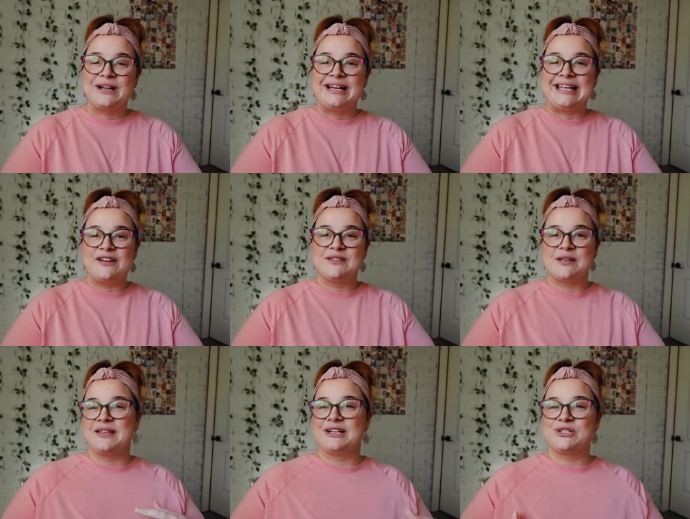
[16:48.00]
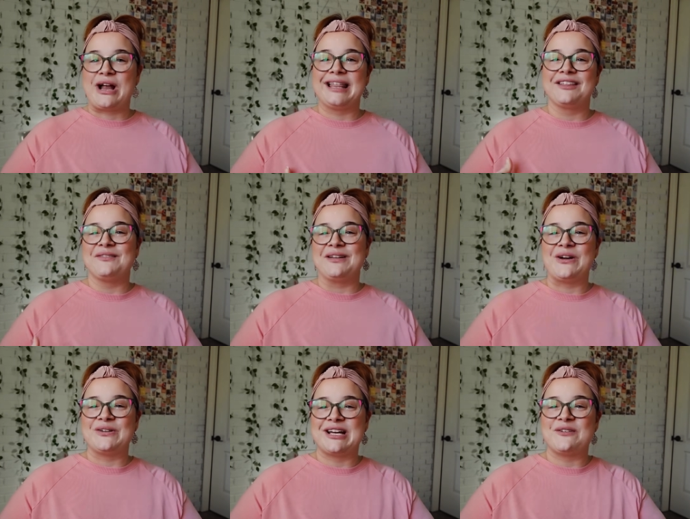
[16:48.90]
If you're going to give something a try, let me
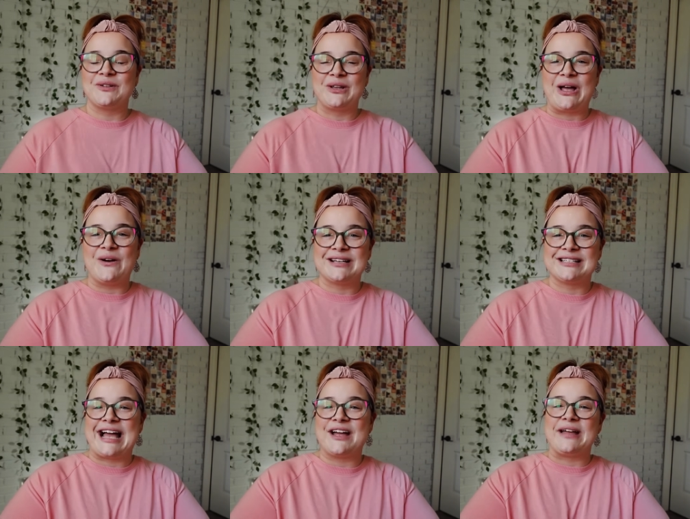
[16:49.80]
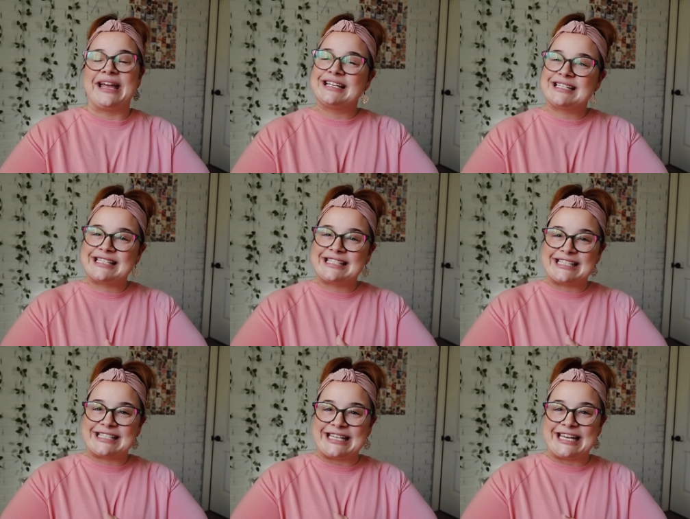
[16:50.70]
know down below because I'm anxious
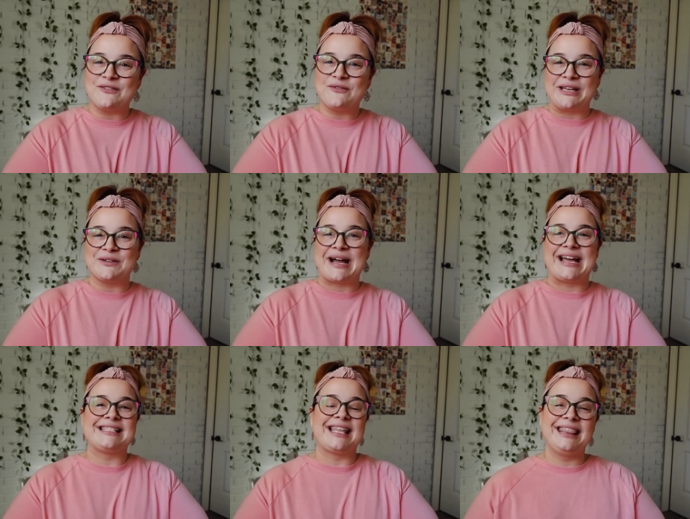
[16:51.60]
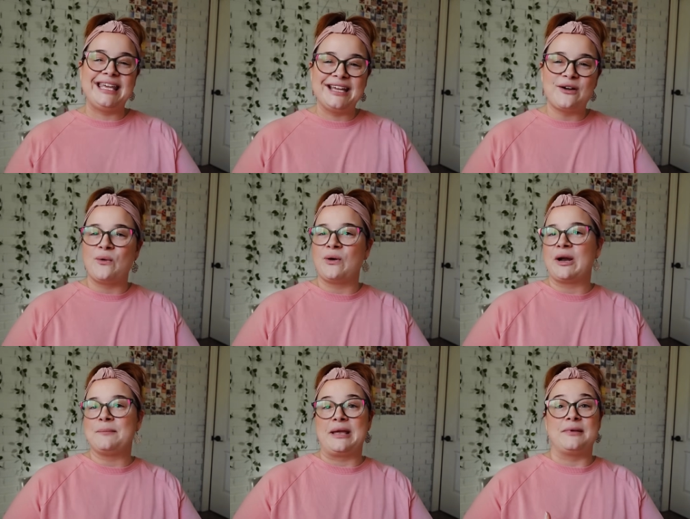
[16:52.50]
to see what you guys think
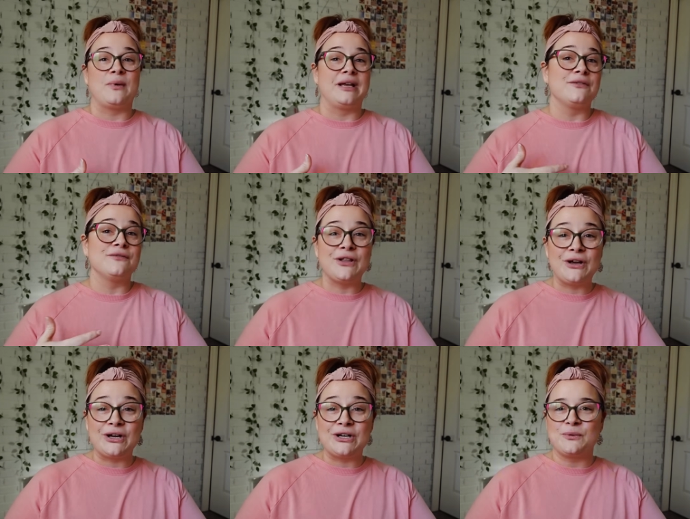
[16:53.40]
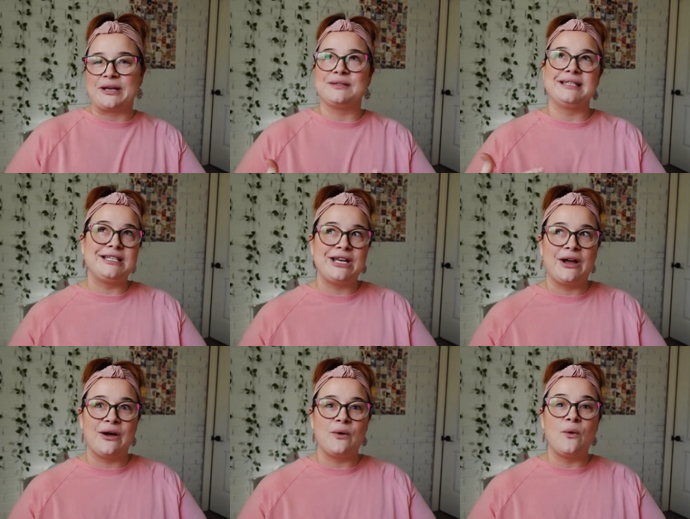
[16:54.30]
or maybe what you've learned, what you didn't
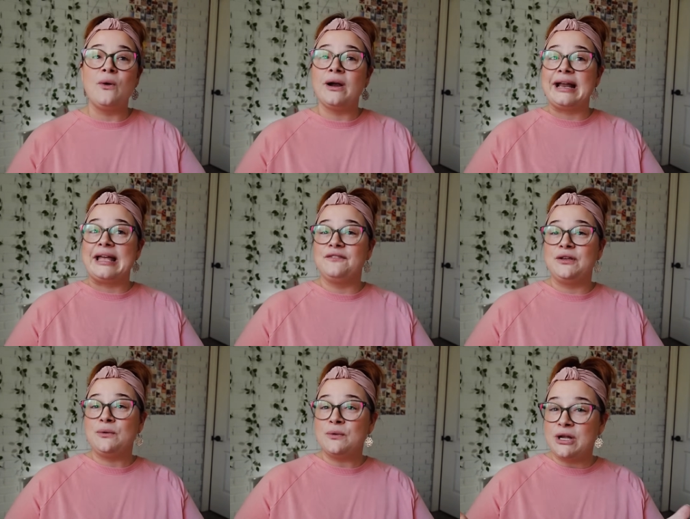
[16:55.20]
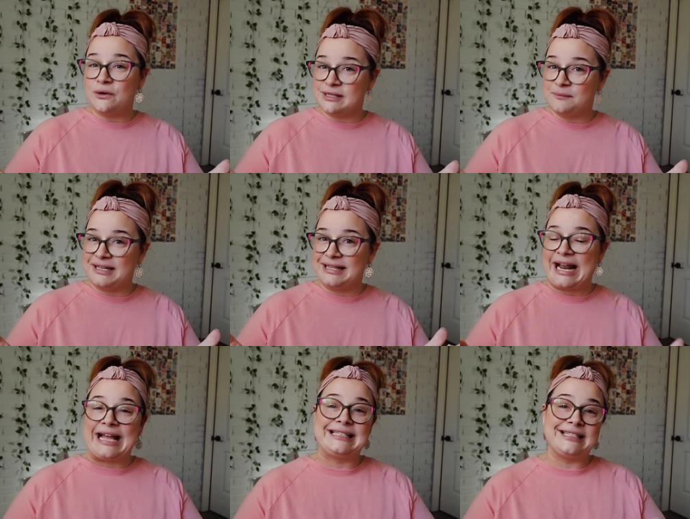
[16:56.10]
know, or if you know something
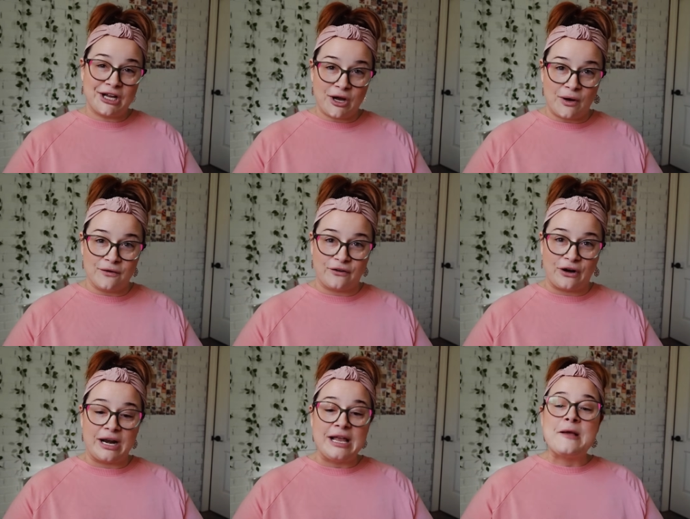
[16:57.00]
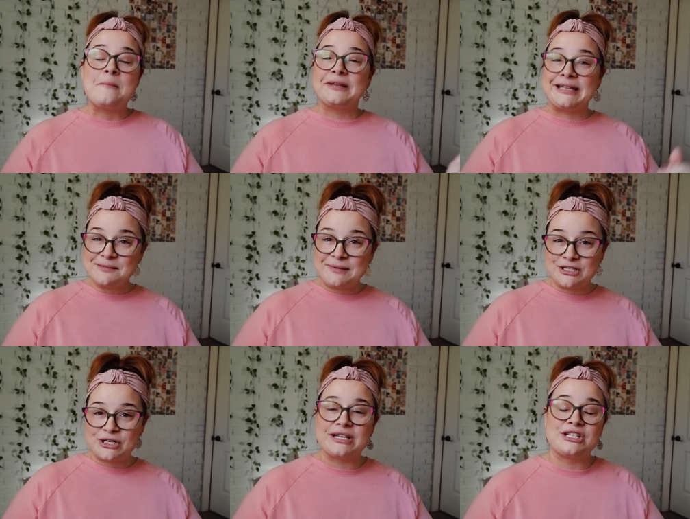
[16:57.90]
that I didn't go over, please
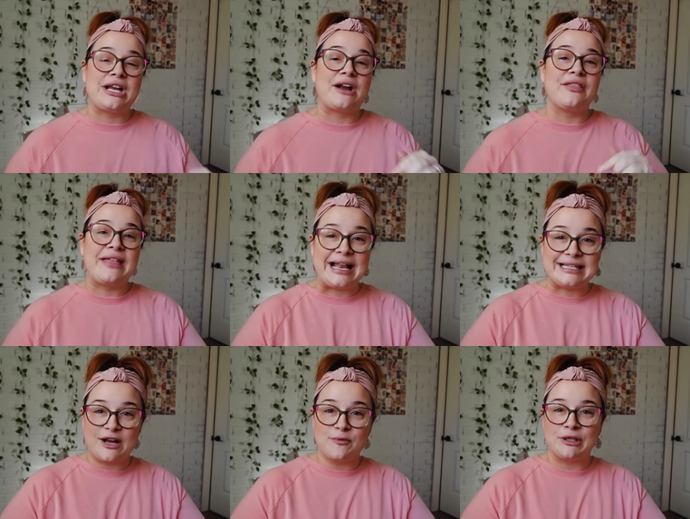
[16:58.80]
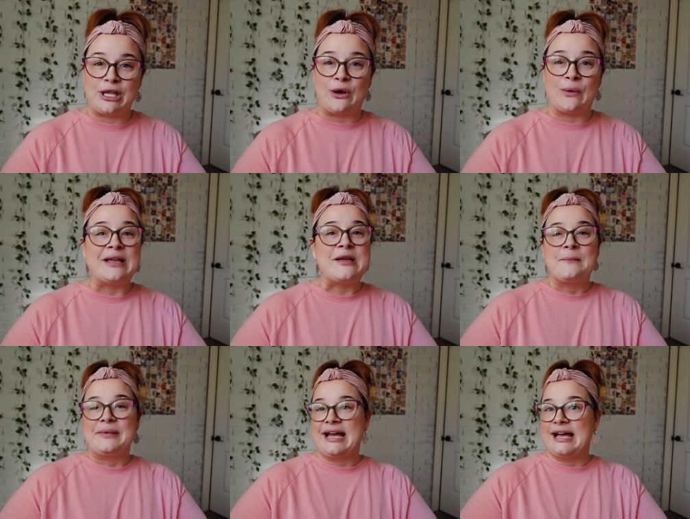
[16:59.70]
make sure to share that down below
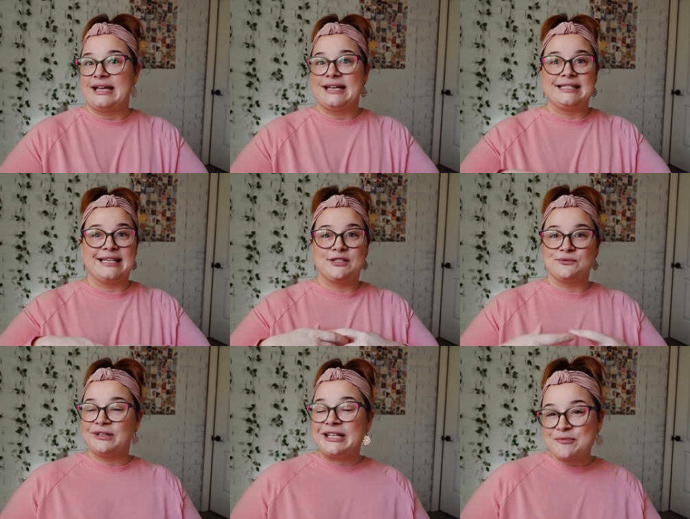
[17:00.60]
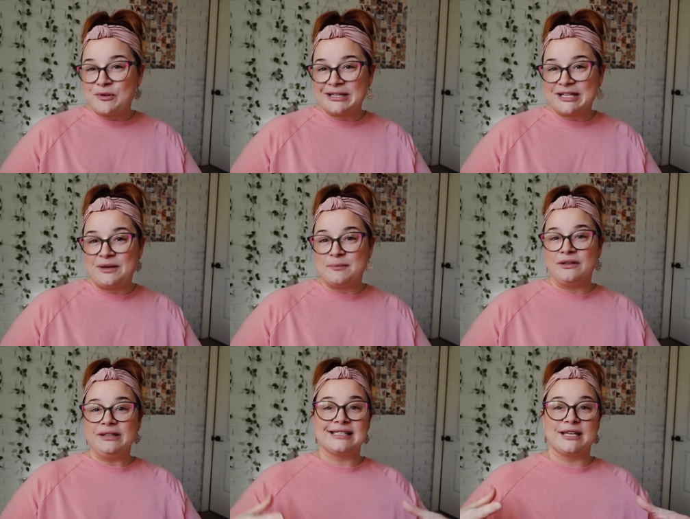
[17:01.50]
because it's really important that we
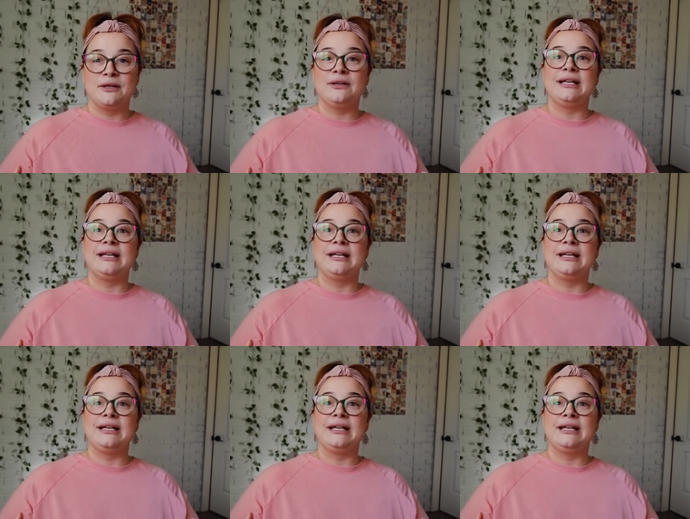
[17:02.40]
build this